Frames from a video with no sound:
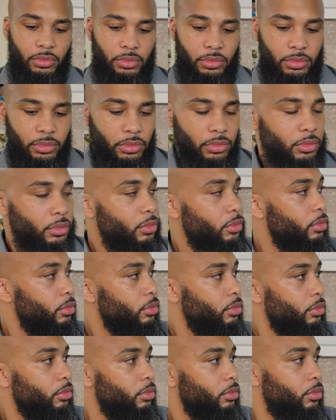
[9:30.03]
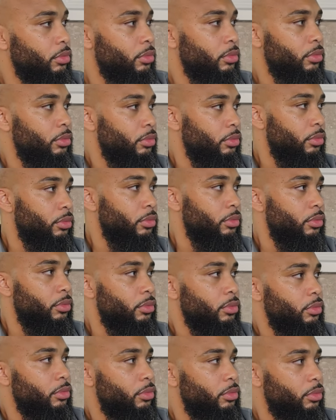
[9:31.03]

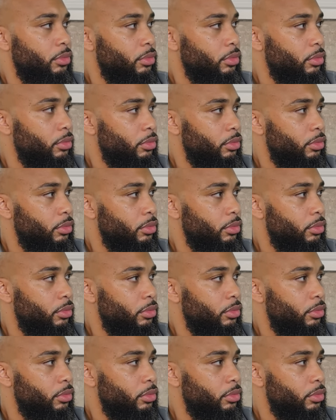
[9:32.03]
This person isn't speaking.